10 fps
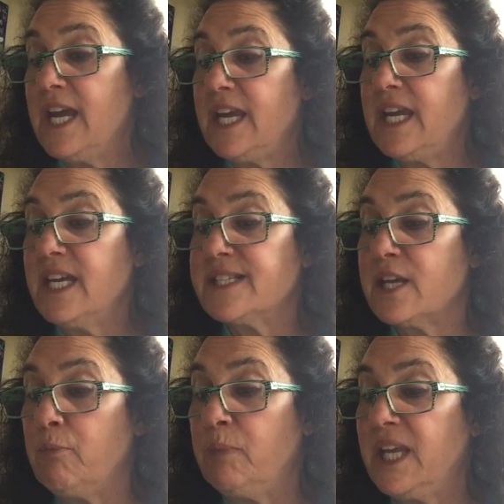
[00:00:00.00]
he has
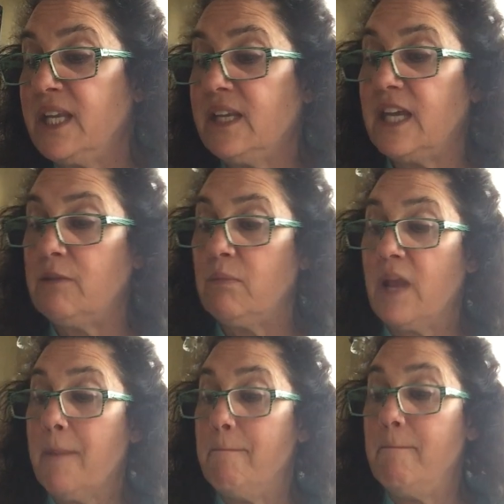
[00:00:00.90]
competed in
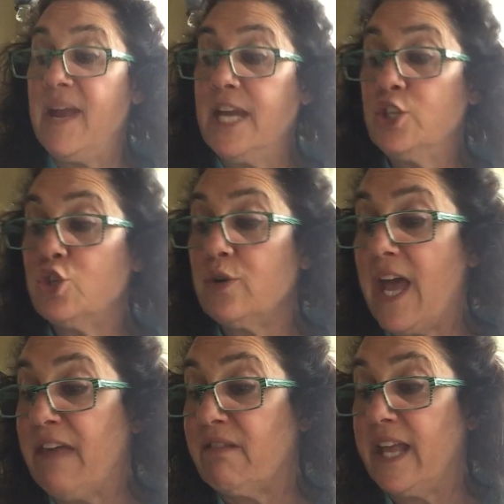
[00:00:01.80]
major
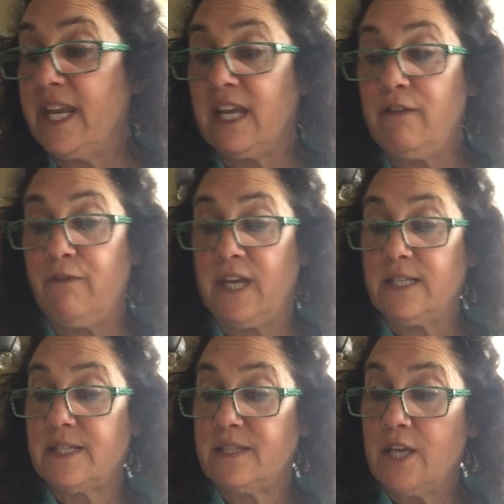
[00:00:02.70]
athletic
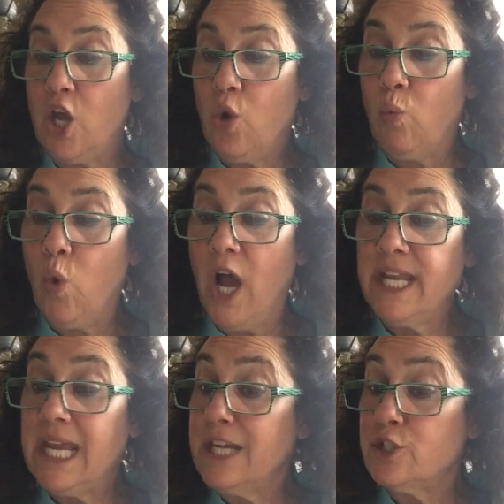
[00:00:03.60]
events,
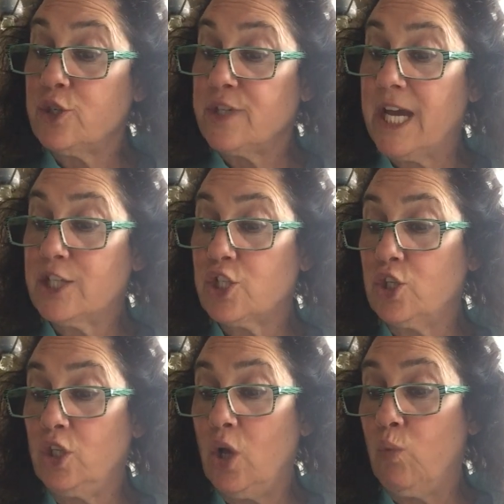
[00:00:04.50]
won
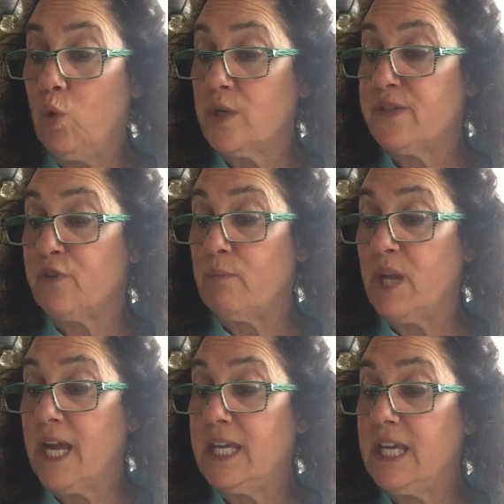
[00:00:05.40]
international awards from
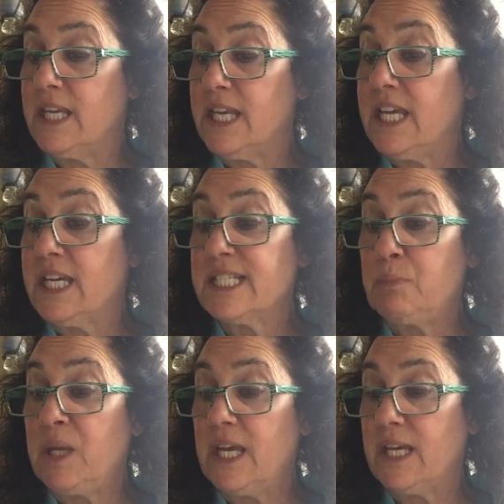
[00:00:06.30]
Nike and
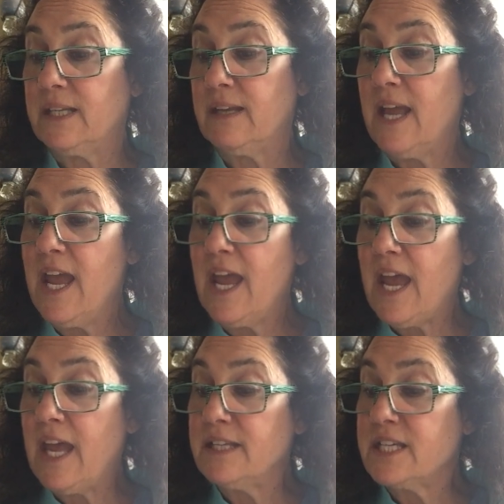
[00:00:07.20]
ESPN,
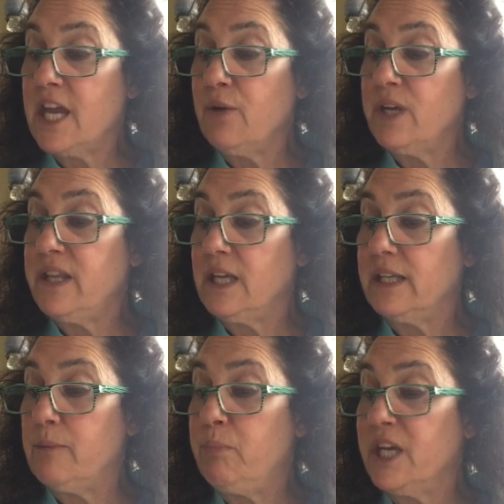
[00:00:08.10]
and carried the
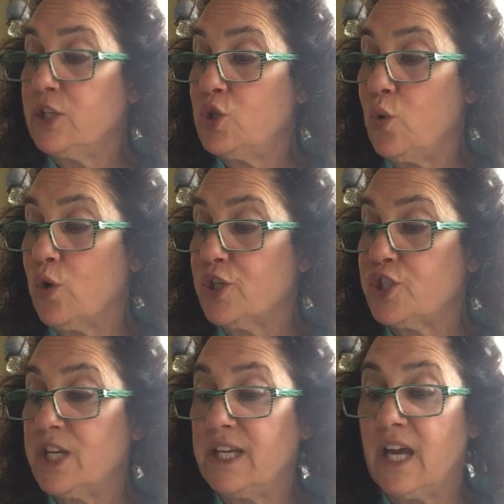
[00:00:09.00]
Olympic
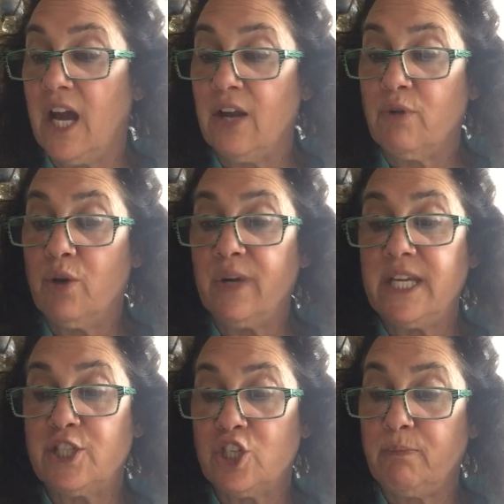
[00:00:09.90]
torch in Cairo,
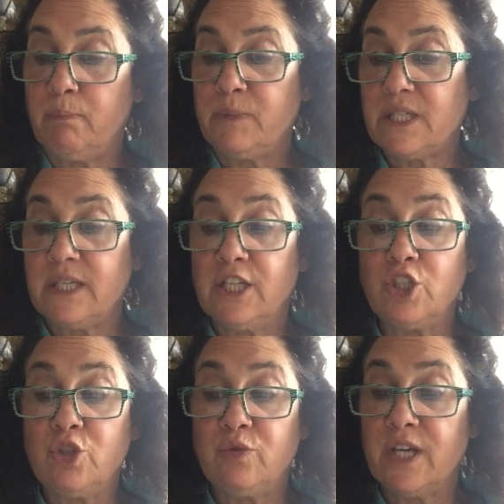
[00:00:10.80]
Egypt in
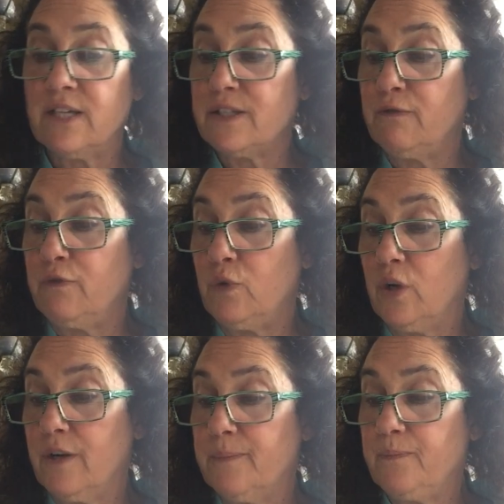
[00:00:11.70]

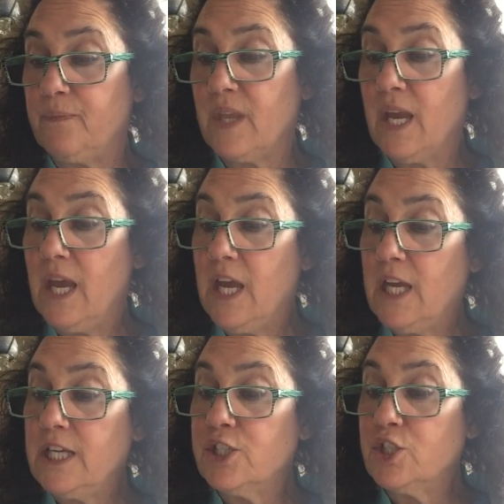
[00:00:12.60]
2004.
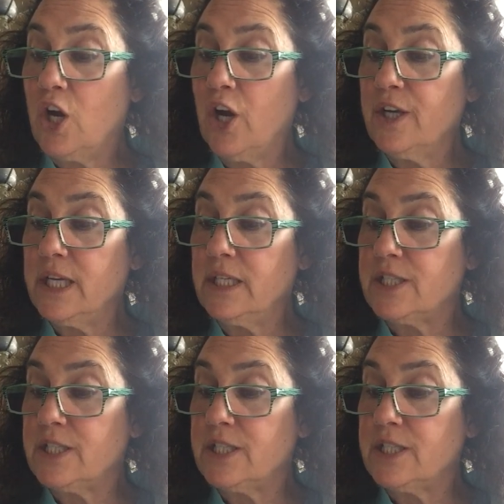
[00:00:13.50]
He starred in a